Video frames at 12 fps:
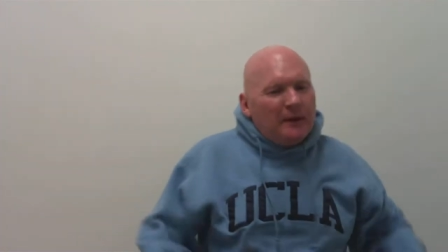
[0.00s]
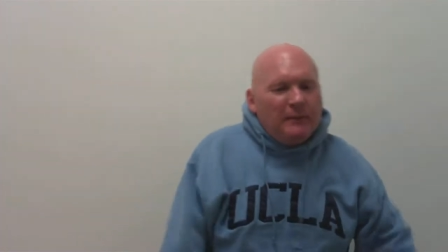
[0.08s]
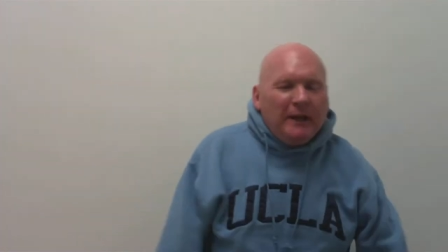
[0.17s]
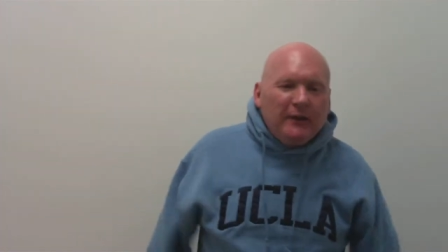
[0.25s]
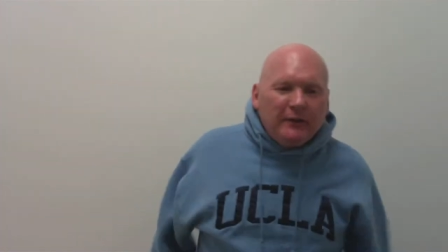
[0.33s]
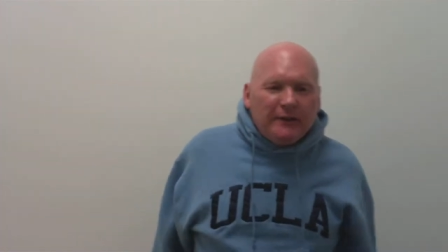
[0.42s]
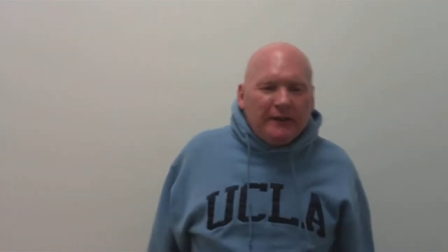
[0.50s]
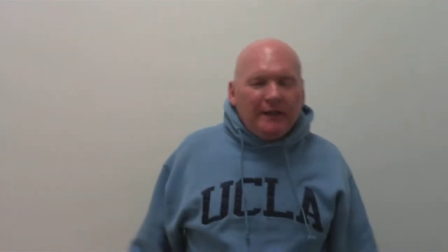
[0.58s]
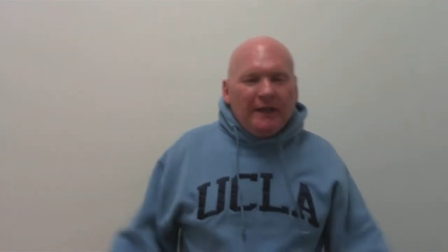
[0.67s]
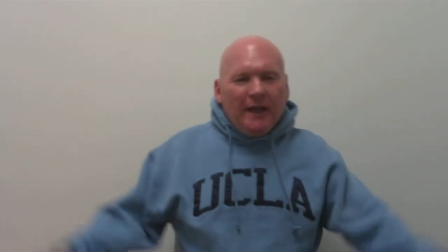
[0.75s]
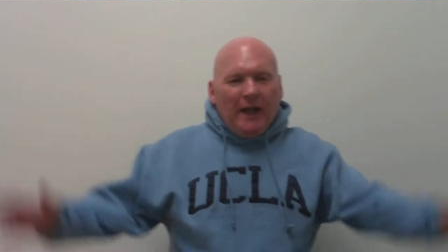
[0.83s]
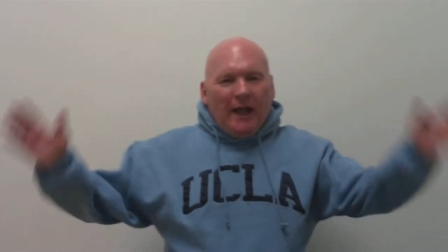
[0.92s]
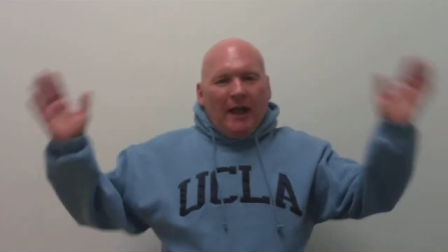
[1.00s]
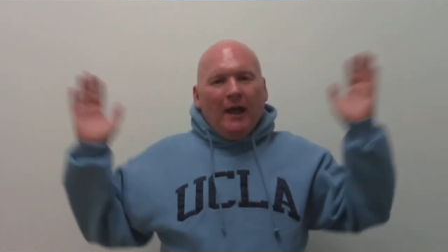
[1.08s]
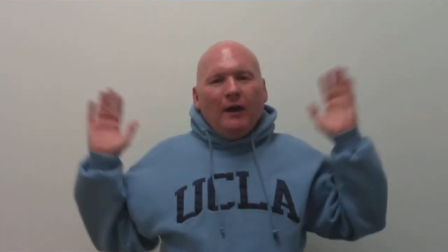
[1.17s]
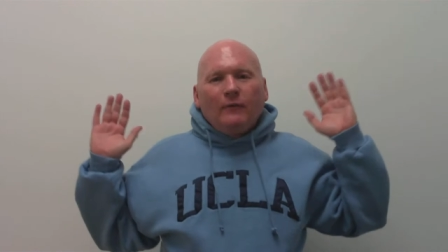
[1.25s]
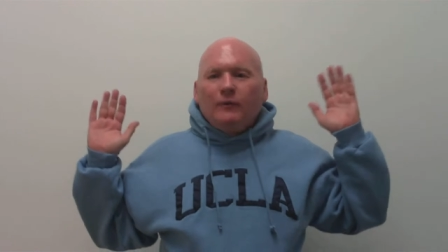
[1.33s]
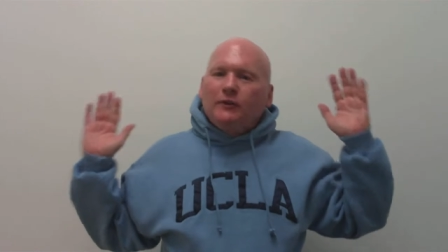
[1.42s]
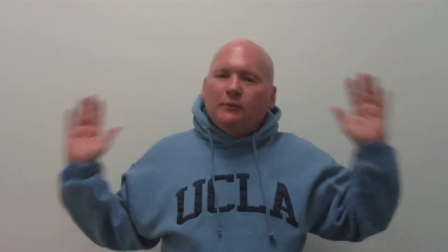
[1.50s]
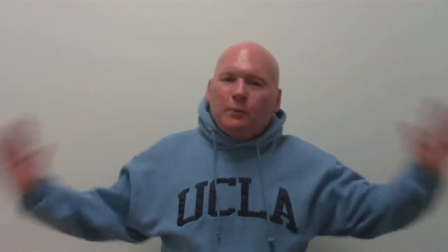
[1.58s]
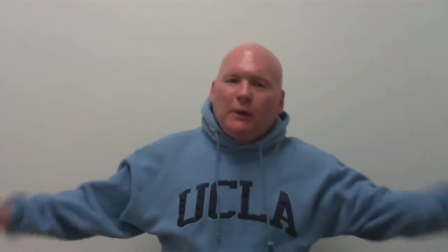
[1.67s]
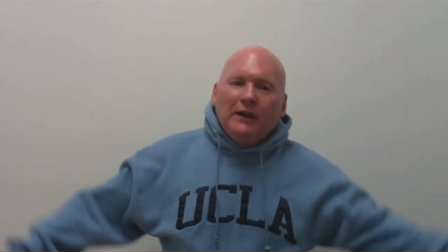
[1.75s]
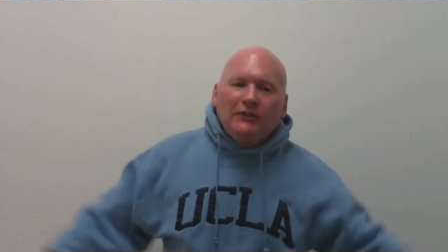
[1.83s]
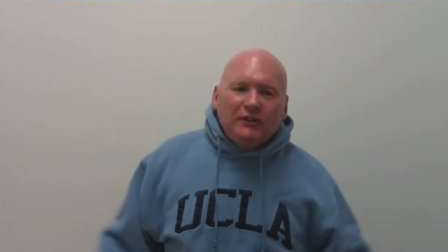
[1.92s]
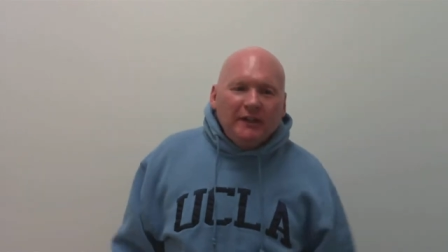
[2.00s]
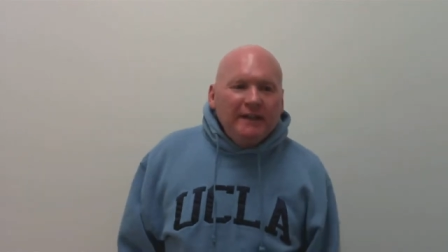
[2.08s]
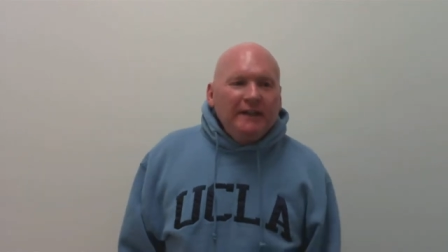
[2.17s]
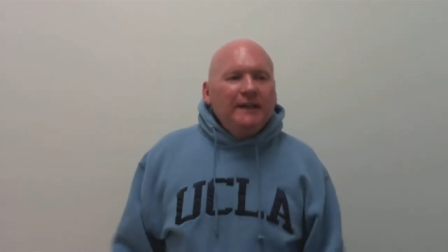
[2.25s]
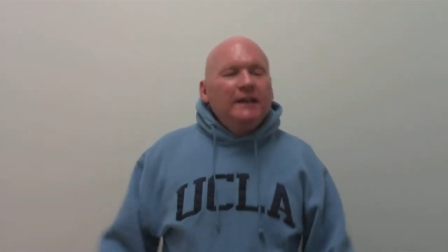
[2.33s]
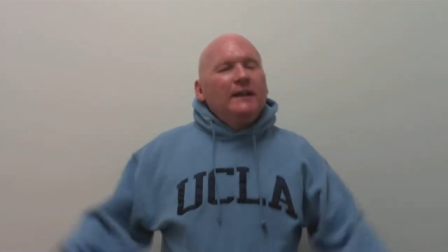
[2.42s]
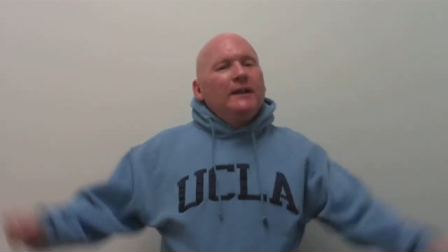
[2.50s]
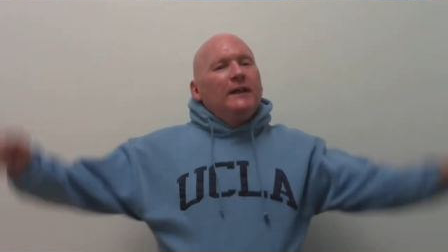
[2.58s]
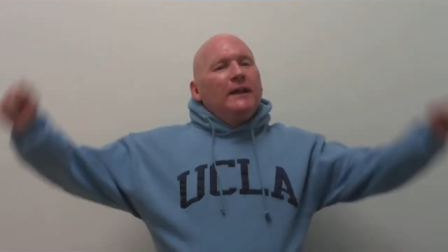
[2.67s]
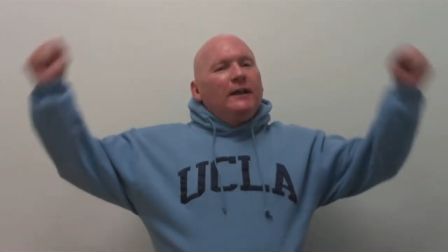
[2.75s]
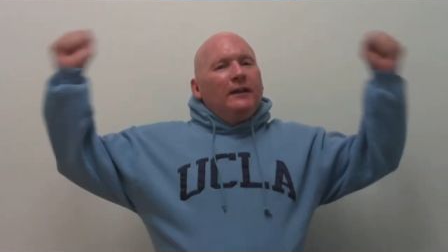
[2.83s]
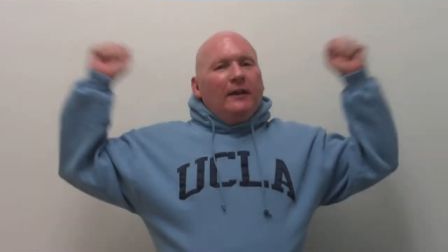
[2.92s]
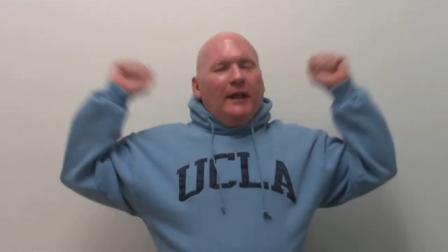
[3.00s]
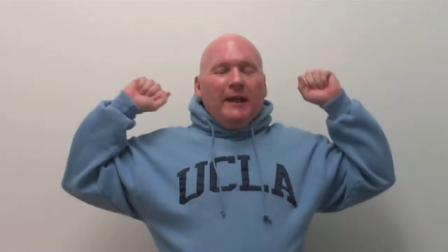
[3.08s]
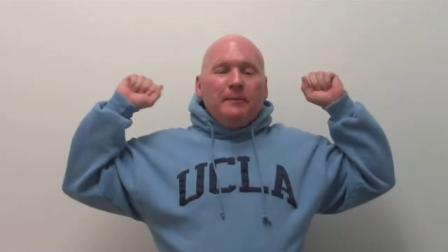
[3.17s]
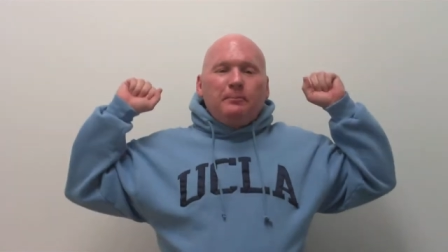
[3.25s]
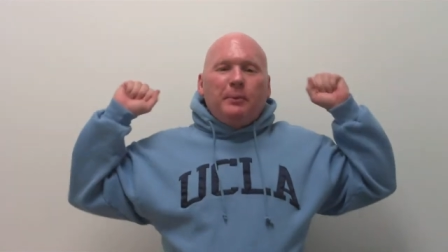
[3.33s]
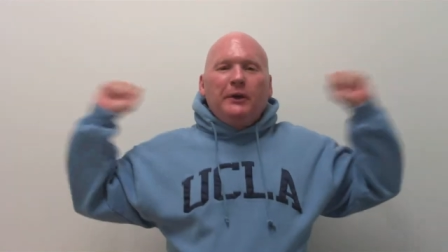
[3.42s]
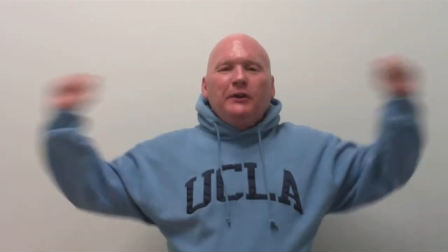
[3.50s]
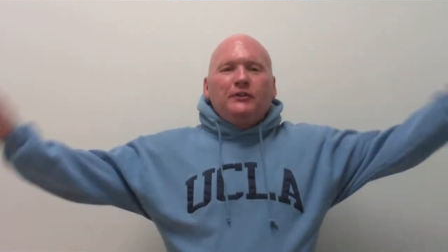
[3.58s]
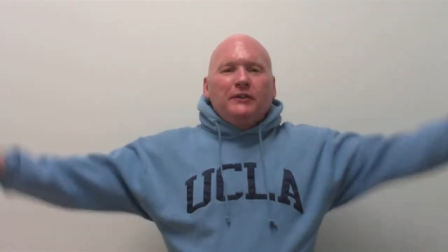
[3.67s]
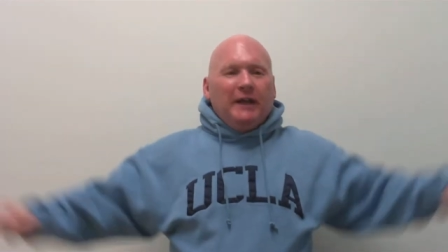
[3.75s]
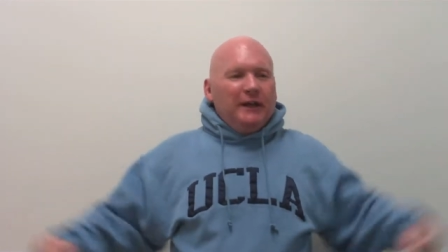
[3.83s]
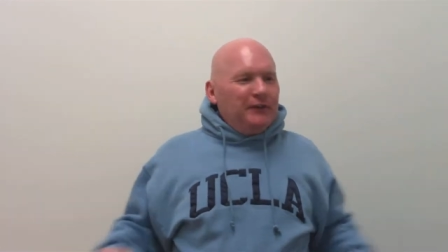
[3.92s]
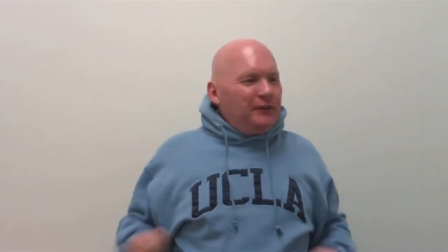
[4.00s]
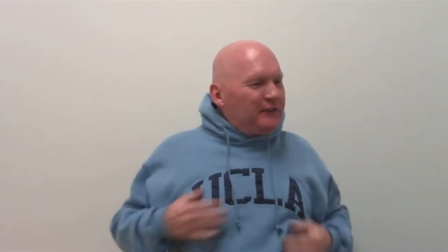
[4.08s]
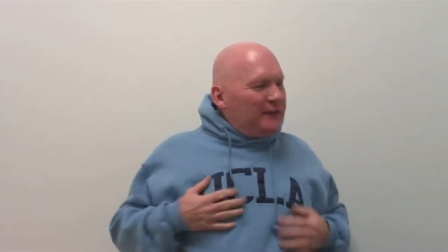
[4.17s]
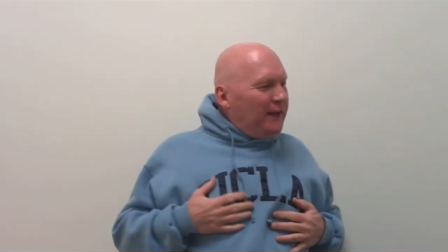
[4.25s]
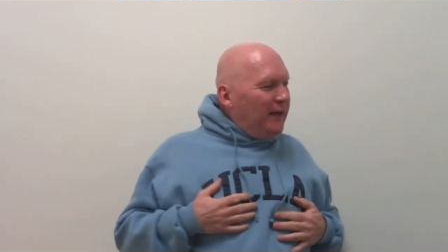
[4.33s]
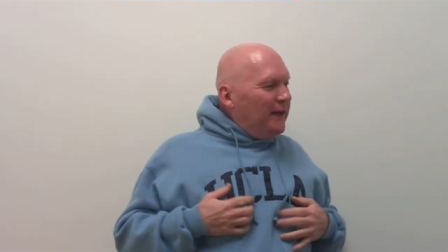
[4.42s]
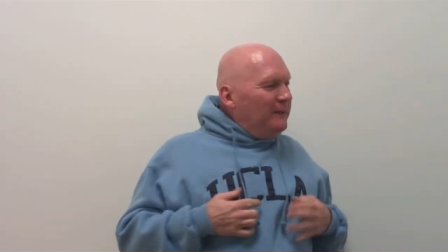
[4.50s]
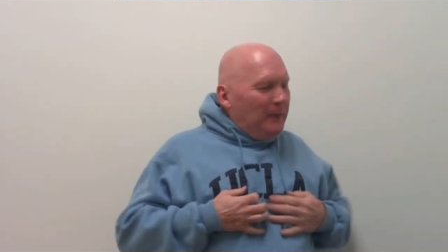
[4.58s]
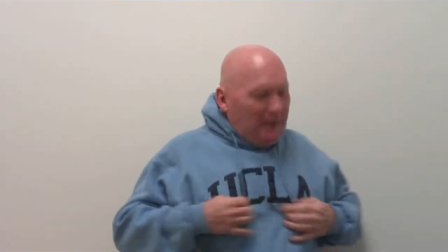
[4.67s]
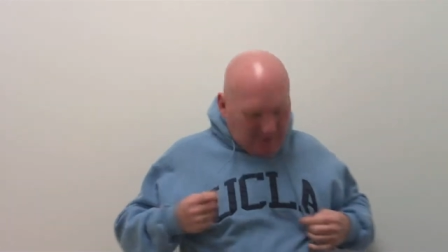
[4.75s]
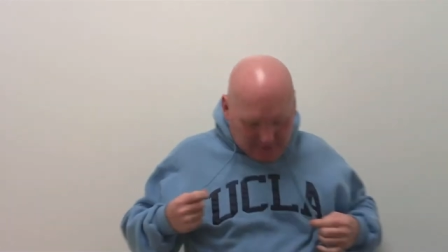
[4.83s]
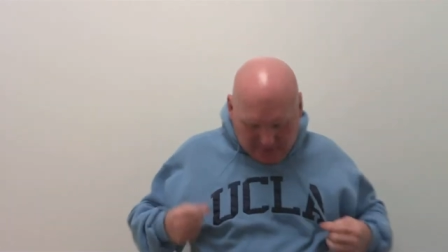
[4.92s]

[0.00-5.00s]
I'm here at the Elvis Presley Impersonators Club.